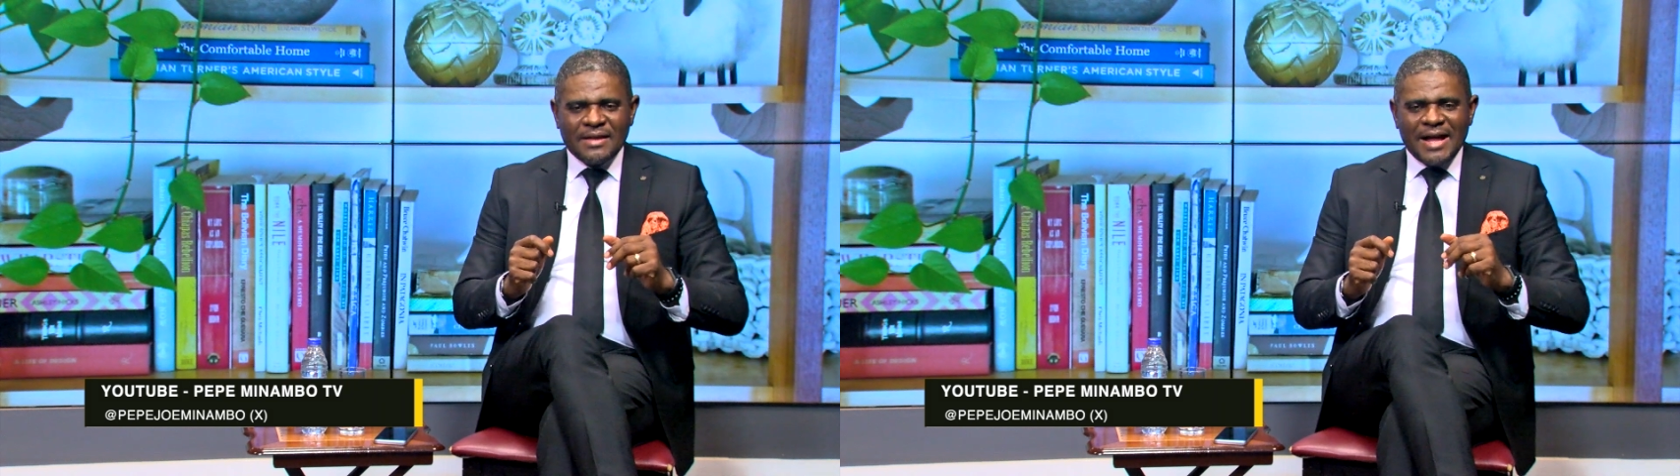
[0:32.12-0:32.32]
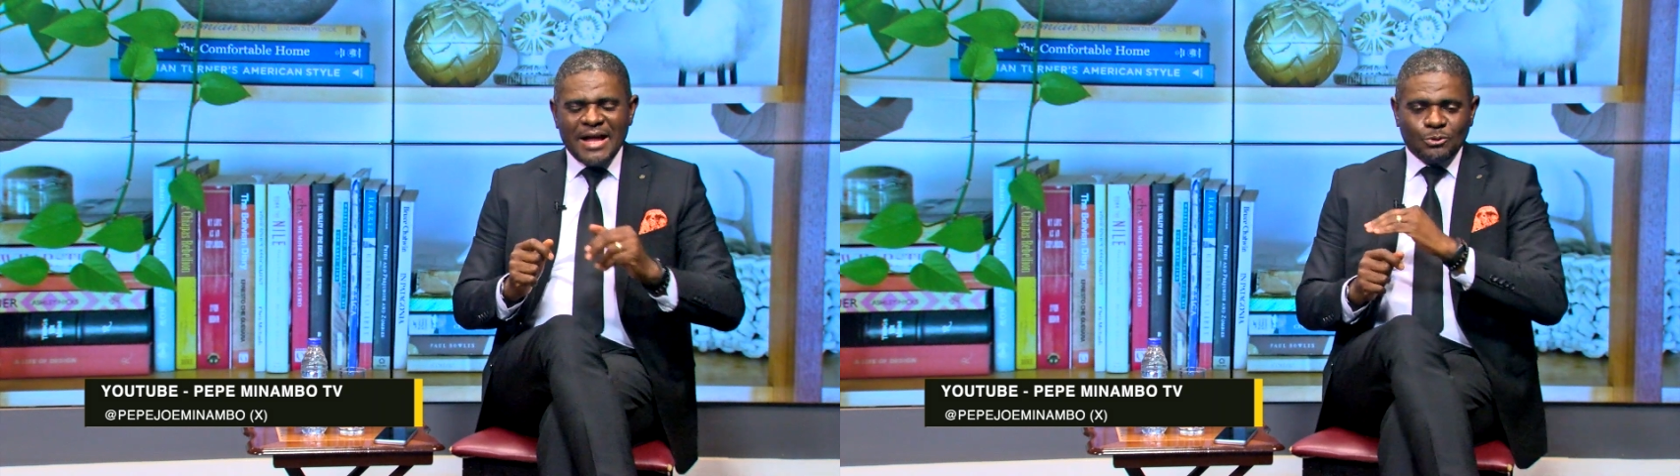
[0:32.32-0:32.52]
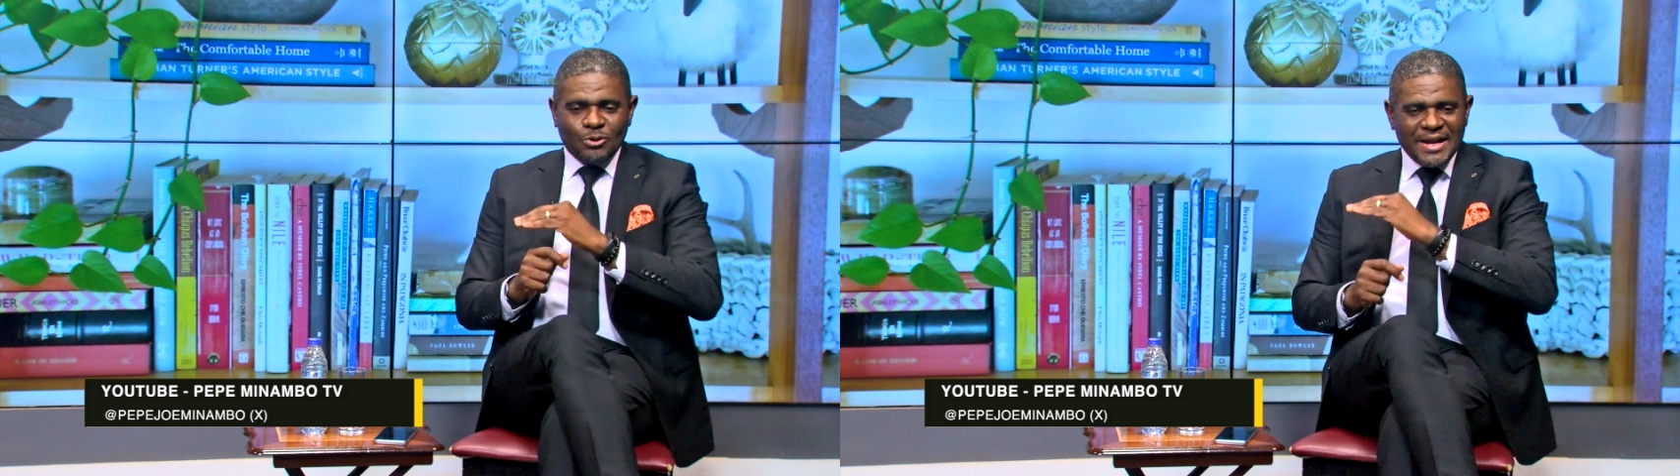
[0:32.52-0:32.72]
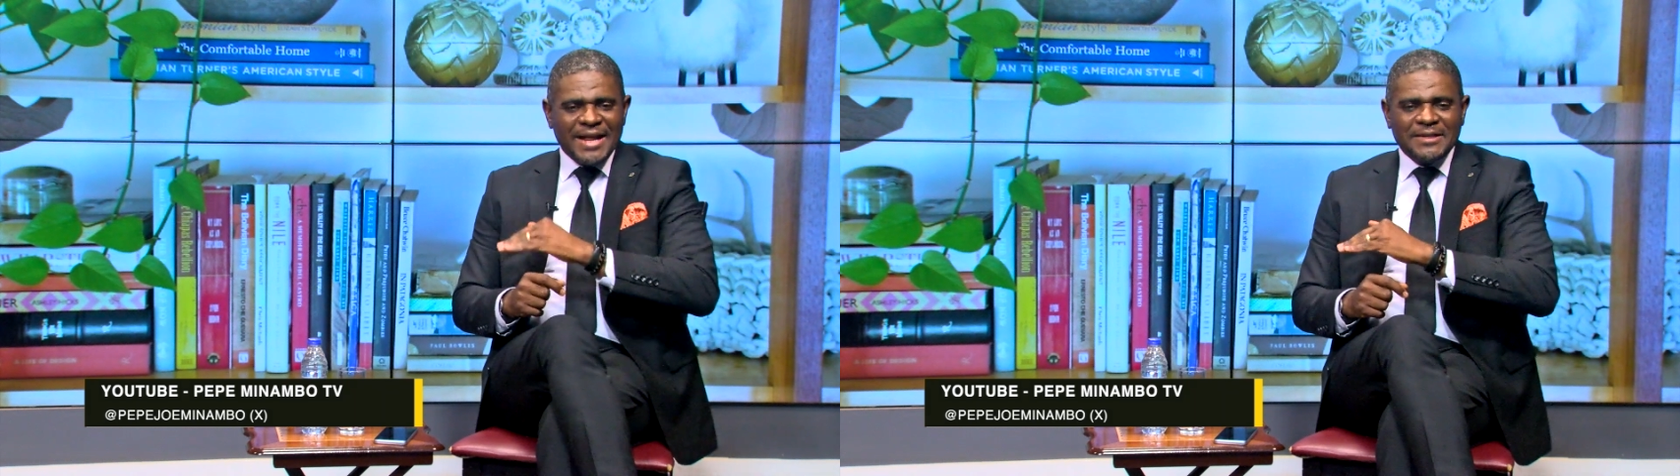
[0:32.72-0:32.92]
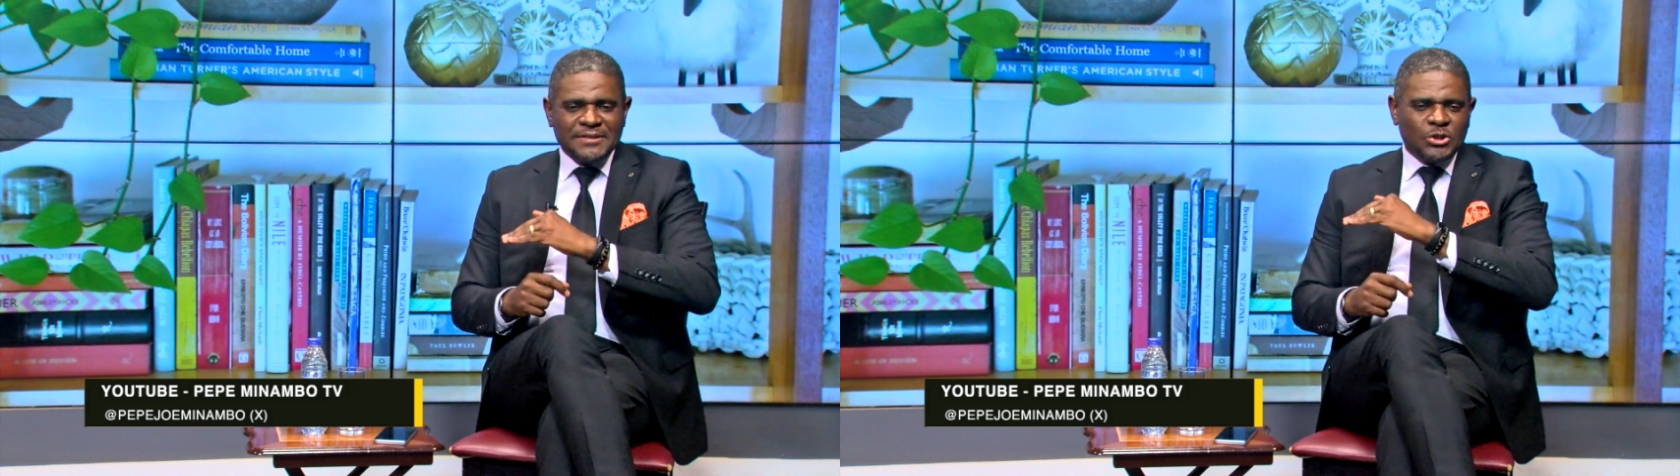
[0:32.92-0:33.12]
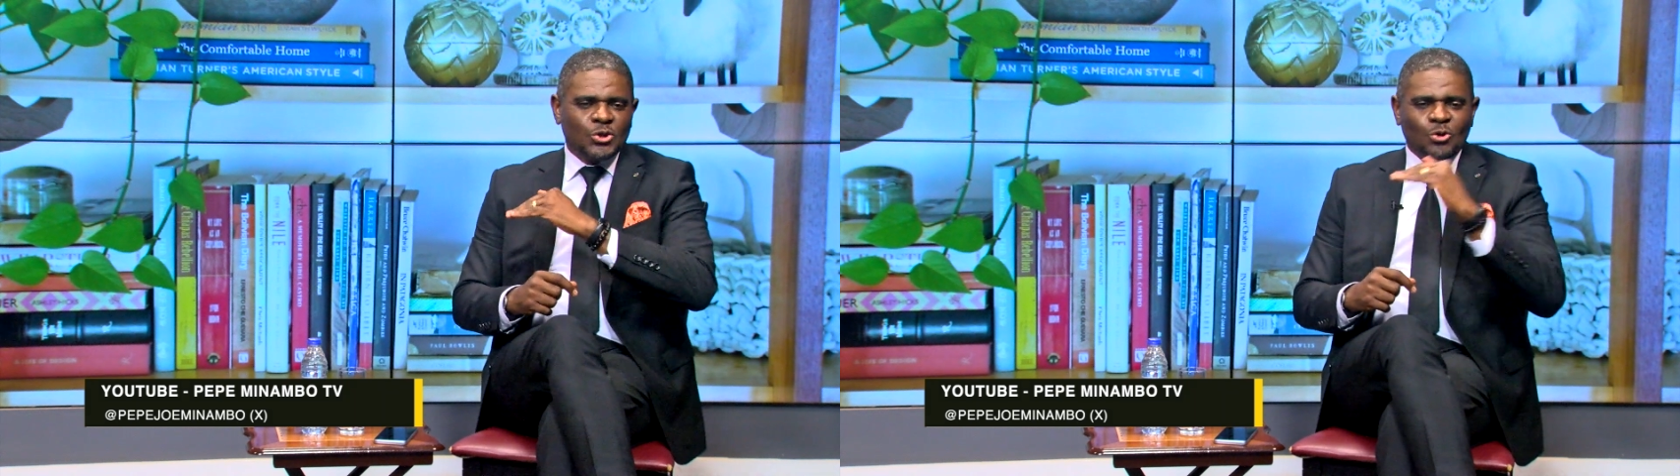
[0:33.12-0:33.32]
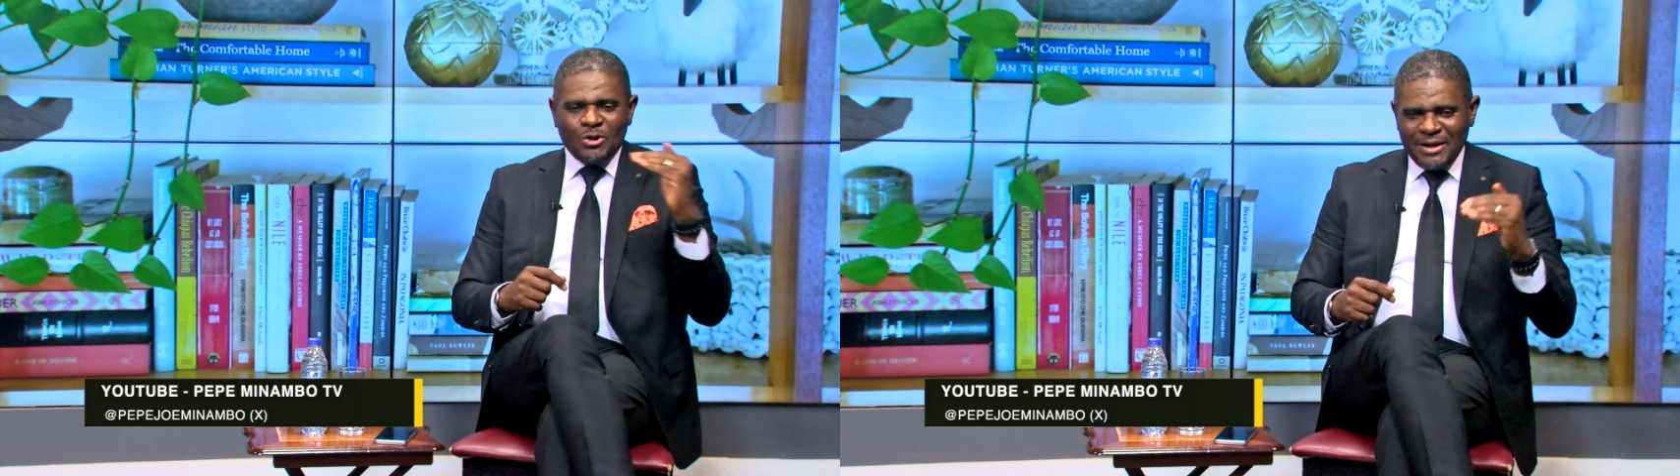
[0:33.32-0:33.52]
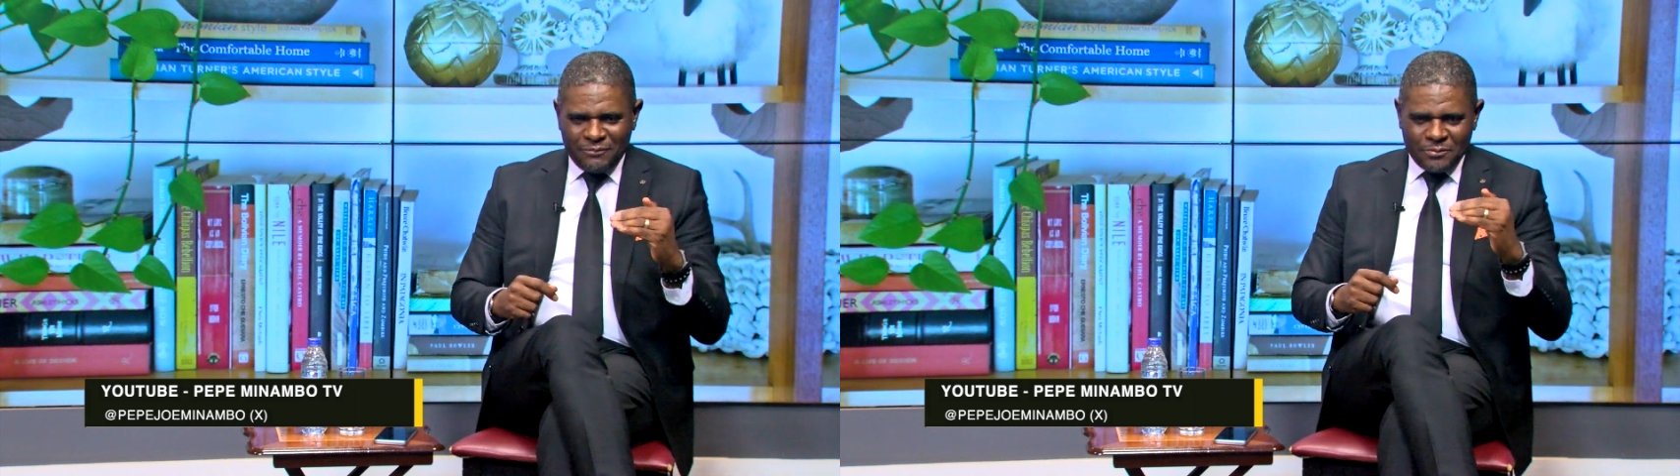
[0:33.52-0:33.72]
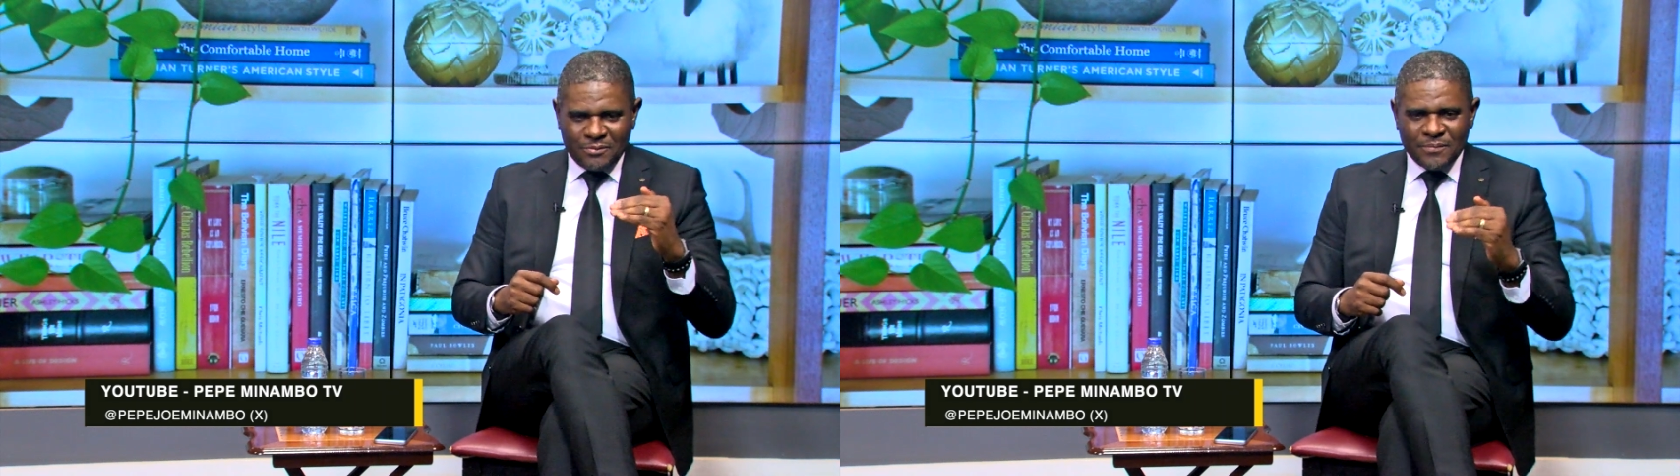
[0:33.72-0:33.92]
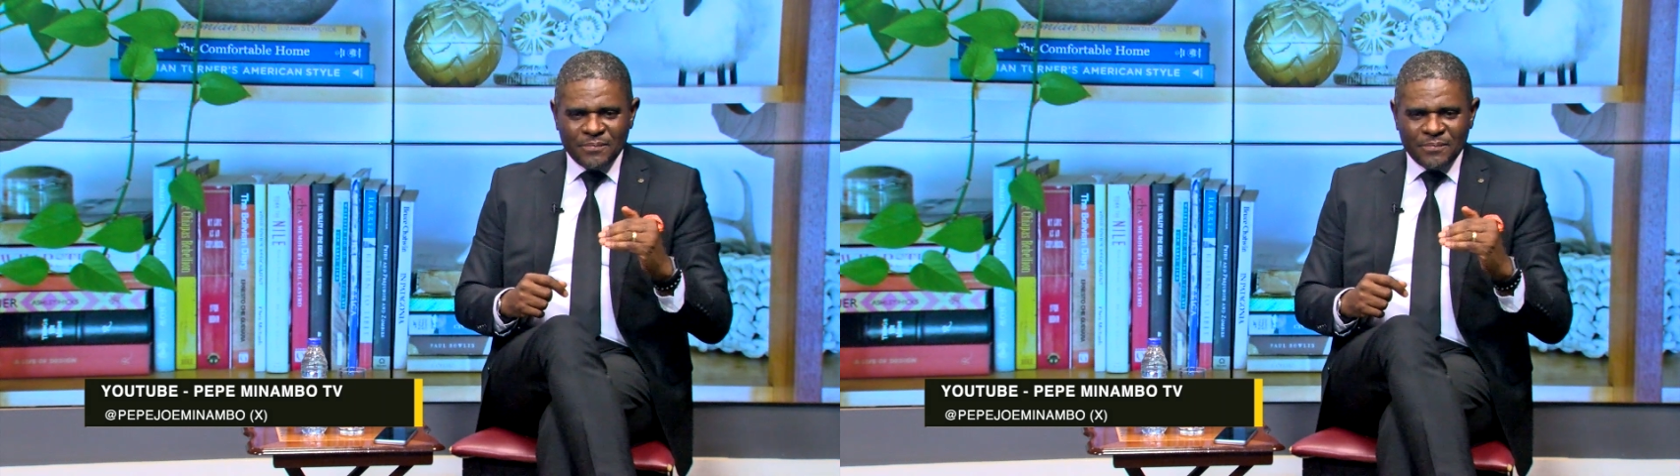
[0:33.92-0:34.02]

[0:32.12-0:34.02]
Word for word: at organizational level.